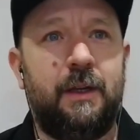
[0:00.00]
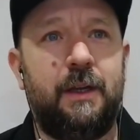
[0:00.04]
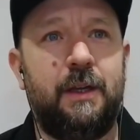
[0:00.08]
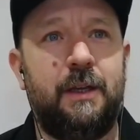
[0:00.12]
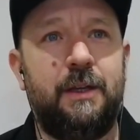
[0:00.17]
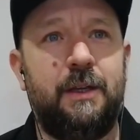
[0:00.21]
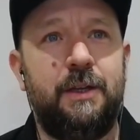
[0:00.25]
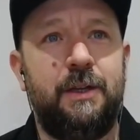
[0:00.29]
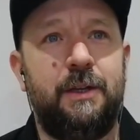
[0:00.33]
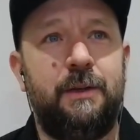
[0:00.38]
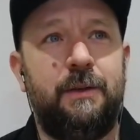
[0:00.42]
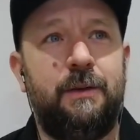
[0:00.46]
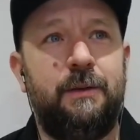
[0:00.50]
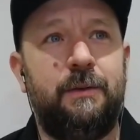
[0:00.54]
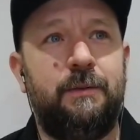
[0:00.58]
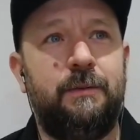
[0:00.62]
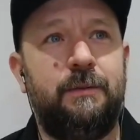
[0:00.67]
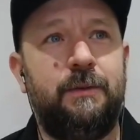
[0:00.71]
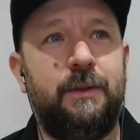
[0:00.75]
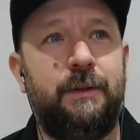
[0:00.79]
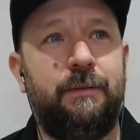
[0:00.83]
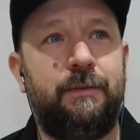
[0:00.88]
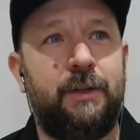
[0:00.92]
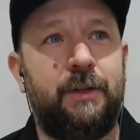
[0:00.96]

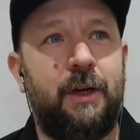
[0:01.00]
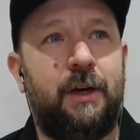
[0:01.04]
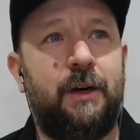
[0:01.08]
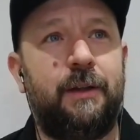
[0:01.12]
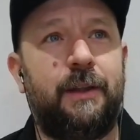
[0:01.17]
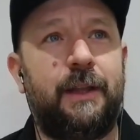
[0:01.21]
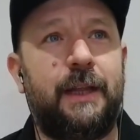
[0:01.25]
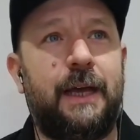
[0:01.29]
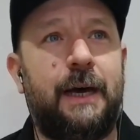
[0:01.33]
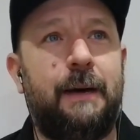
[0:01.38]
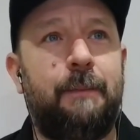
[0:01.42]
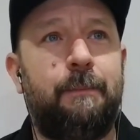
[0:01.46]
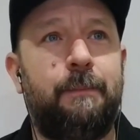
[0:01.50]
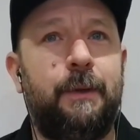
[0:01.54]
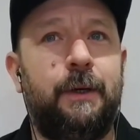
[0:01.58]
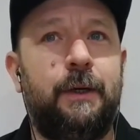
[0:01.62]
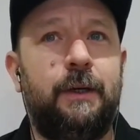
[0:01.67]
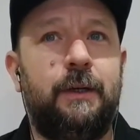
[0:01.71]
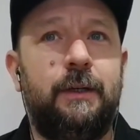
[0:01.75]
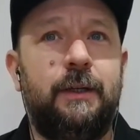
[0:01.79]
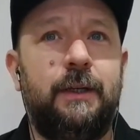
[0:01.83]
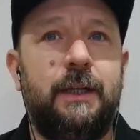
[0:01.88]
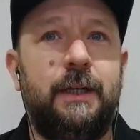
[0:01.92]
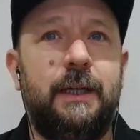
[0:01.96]
you've got that,
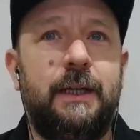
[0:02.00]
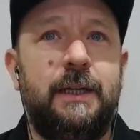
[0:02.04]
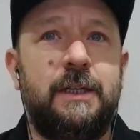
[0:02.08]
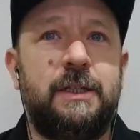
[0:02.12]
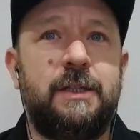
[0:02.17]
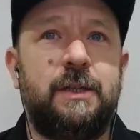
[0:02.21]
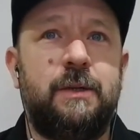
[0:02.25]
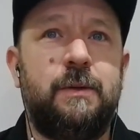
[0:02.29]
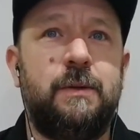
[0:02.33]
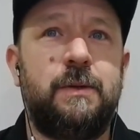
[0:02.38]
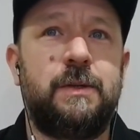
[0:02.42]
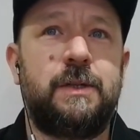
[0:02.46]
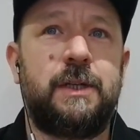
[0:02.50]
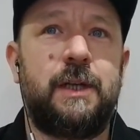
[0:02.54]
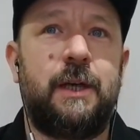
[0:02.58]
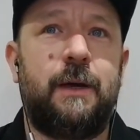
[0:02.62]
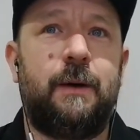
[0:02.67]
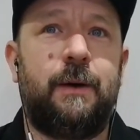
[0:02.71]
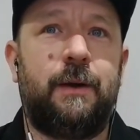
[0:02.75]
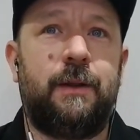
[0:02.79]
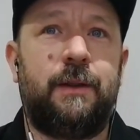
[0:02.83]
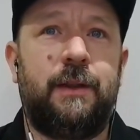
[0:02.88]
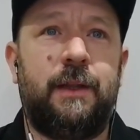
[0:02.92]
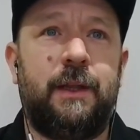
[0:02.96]
but it's
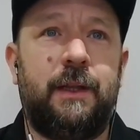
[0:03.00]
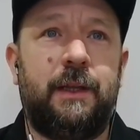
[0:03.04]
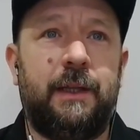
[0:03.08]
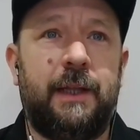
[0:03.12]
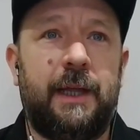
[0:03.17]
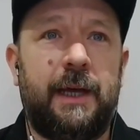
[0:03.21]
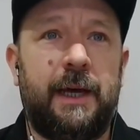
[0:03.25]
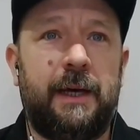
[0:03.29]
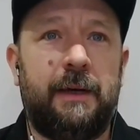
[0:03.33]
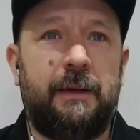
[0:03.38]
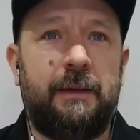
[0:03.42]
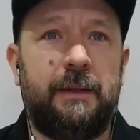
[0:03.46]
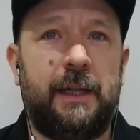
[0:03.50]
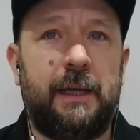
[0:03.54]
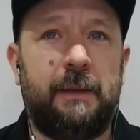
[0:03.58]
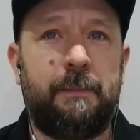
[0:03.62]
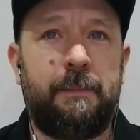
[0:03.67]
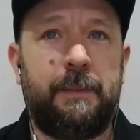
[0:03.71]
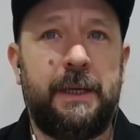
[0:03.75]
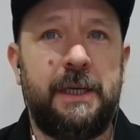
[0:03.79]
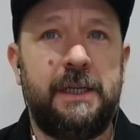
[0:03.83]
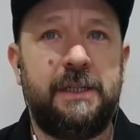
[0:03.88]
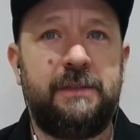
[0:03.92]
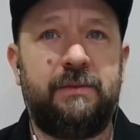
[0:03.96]
also, I think, that
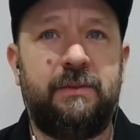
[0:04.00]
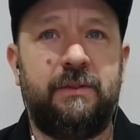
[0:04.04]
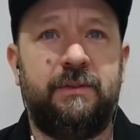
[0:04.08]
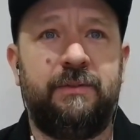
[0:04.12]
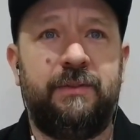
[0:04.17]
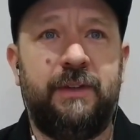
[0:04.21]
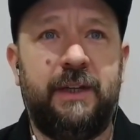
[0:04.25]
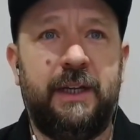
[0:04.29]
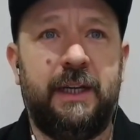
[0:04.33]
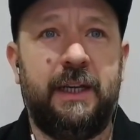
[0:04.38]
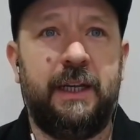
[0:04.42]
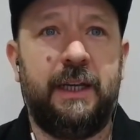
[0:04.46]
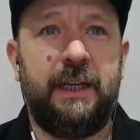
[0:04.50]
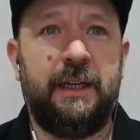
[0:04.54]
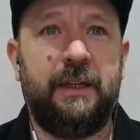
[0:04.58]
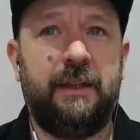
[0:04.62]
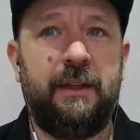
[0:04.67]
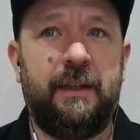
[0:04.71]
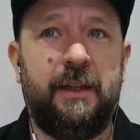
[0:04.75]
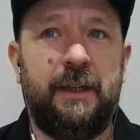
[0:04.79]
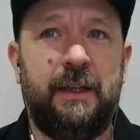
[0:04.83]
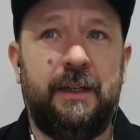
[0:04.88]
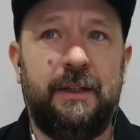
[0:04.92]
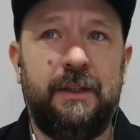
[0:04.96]
peaceful feeling
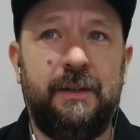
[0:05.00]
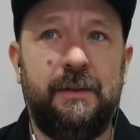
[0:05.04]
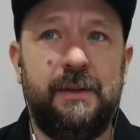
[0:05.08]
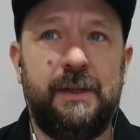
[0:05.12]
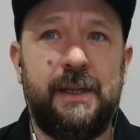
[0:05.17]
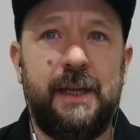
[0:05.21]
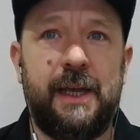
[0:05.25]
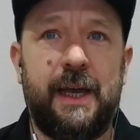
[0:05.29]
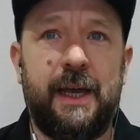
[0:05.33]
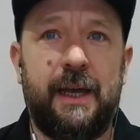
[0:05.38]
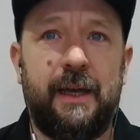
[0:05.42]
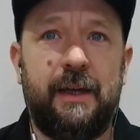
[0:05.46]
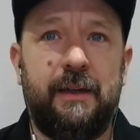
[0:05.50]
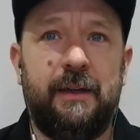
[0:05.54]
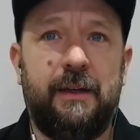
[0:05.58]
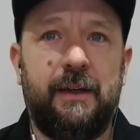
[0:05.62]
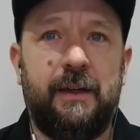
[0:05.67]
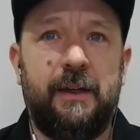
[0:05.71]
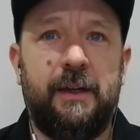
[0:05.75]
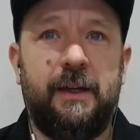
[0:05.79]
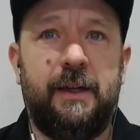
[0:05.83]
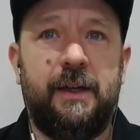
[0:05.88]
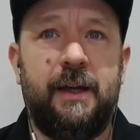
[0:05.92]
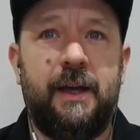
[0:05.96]
that you get,
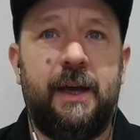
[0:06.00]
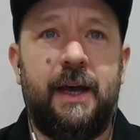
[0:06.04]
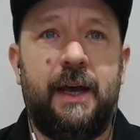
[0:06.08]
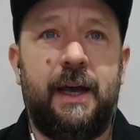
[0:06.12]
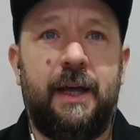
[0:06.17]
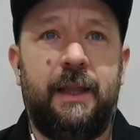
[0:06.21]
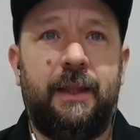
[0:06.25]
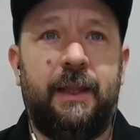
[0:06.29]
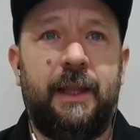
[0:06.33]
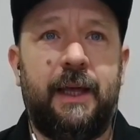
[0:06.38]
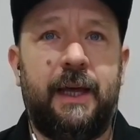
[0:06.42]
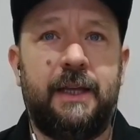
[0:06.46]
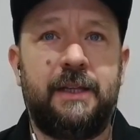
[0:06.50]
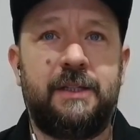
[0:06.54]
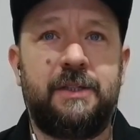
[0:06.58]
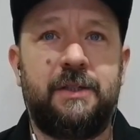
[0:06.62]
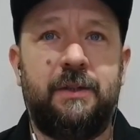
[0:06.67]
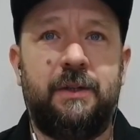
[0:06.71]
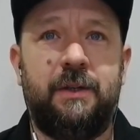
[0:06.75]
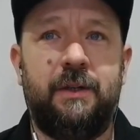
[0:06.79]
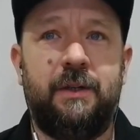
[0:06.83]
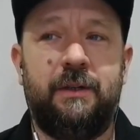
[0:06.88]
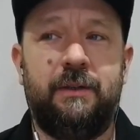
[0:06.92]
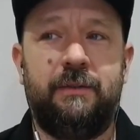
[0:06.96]
and that
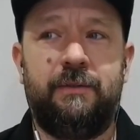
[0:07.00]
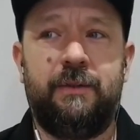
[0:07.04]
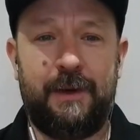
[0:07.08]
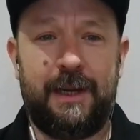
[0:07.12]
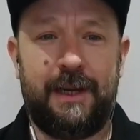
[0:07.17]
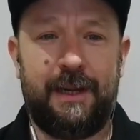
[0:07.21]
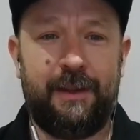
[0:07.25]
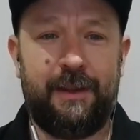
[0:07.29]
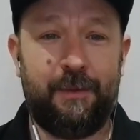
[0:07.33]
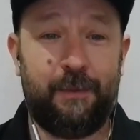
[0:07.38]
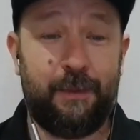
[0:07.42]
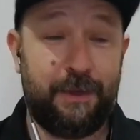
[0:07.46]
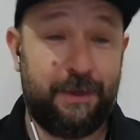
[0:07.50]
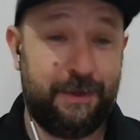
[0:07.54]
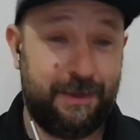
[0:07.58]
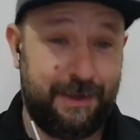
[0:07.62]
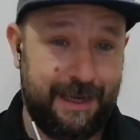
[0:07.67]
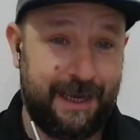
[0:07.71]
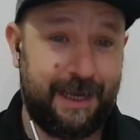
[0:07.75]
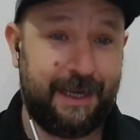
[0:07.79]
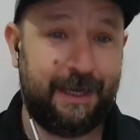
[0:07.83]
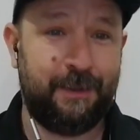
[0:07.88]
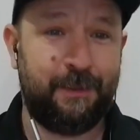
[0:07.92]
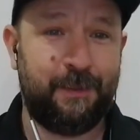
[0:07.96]
sort of either when you
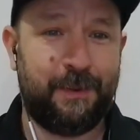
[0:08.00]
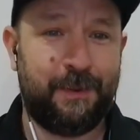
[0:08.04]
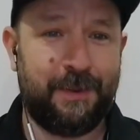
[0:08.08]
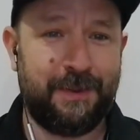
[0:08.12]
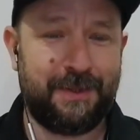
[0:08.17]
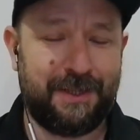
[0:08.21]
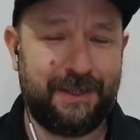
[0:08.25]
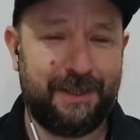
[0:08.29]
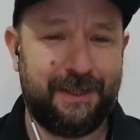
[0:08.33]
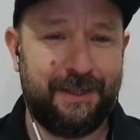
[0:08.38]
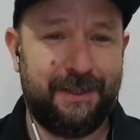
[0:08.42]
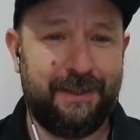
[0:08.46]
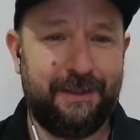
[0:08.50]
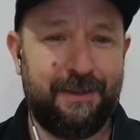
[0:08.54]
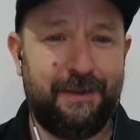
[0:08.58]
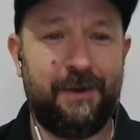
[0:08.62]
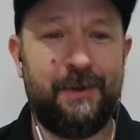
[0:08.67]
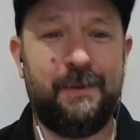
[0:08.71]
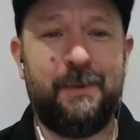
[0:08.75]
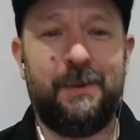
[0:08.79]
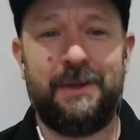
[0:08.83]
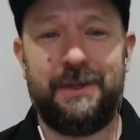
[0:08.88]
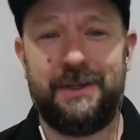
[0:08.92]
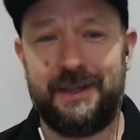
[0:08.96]
get in the water
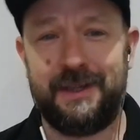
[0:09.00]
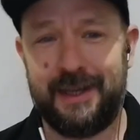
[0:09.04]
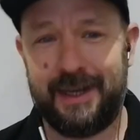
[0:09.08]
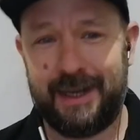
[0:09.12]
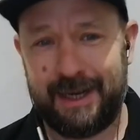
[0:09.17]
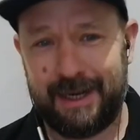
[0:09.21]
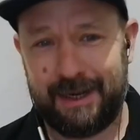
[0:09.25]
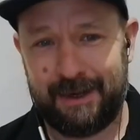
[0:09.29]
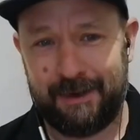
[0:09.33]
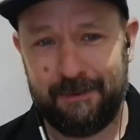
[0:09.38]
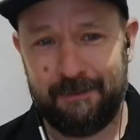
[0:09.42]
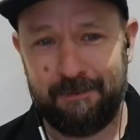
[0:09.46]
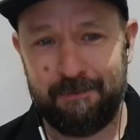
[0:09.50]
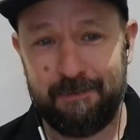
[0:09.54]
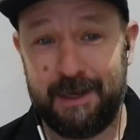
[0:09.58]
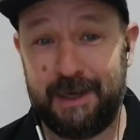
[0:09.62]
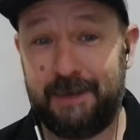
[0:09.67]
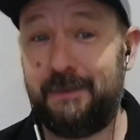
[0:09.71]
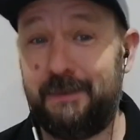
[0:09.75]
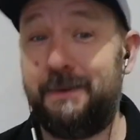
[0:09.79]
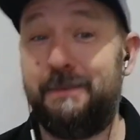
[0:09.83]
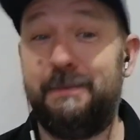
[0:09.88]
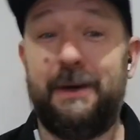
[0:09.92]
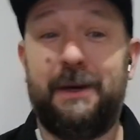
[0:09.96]
or when you get out,
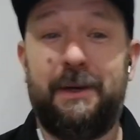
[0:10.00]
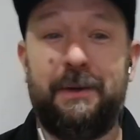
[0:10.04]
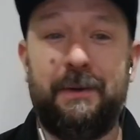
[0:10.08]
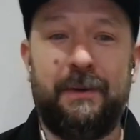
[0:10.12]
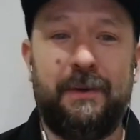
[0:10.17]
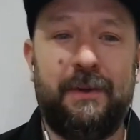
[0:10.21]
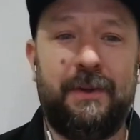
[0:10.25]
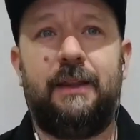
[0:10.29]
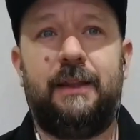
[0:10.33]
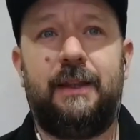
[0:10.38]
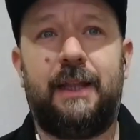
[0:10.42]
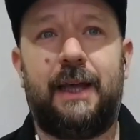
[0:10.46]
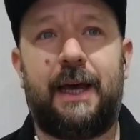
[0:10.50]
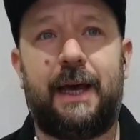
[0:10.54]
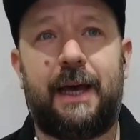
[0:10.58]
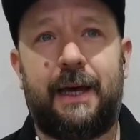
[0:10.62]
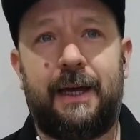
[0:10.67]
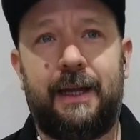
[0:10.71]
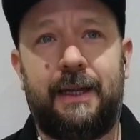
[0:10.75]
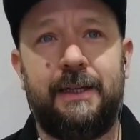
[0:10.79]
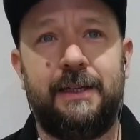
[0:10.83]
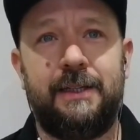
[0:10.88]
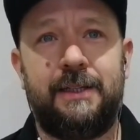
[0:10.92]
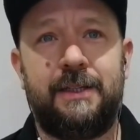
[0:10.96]
maybe both.
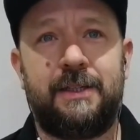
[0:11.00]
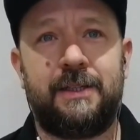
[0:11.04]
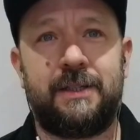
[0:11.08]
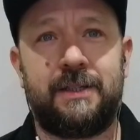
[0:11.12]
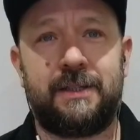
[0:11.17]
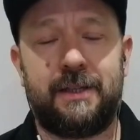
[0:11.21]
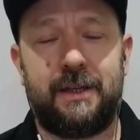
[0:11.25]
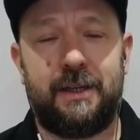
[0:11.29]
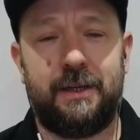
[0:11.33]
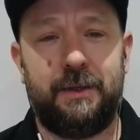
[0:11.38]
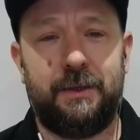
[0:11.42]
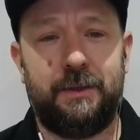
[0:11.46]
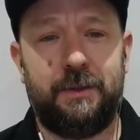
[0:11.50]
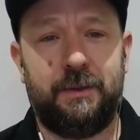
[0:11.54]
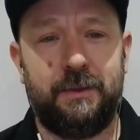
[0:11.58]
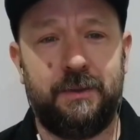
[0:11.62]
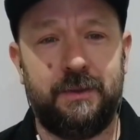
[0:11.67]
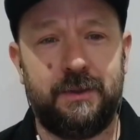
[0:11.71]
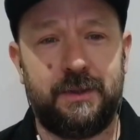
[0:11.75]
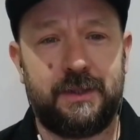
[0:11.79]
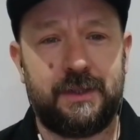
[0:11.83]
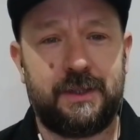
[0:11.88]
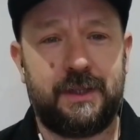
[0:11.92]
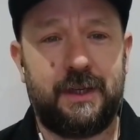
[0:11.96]
That is so
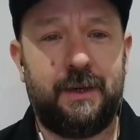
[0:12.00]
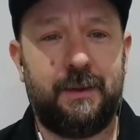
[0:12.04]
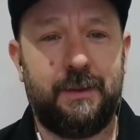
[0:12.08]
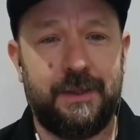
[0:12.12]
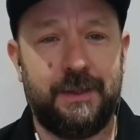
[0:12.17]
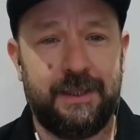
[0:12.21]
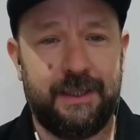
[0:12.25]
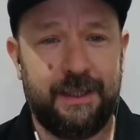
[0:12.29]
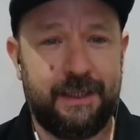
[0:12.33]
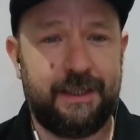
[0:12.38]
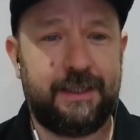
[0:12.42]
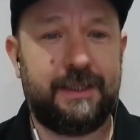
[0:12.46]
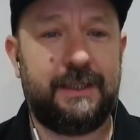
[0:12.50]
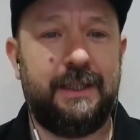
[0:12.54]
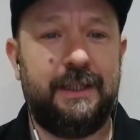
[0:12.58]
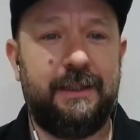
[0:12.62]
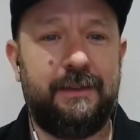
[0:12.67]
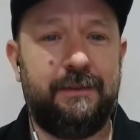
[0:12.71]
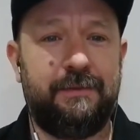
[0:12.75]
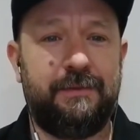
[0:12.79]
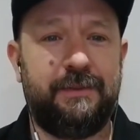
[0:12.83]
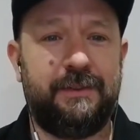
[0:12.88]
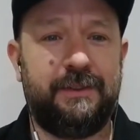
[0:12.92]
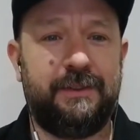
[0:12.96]
addictive